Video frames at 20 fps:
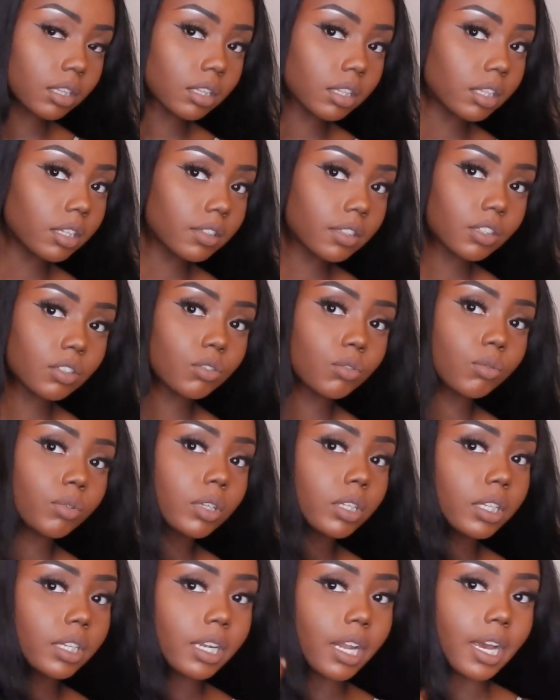this is
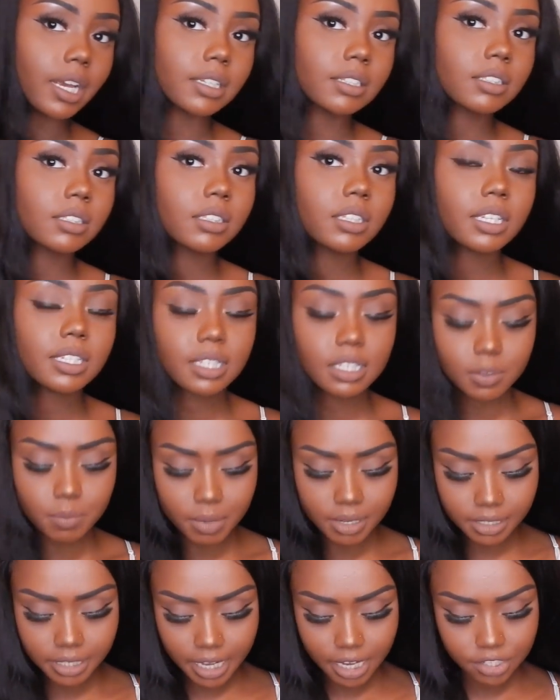really nice. This is
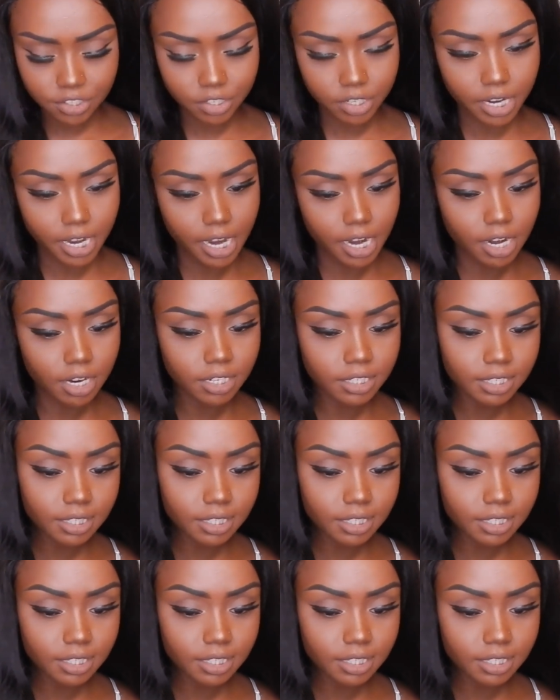Malaysian hair.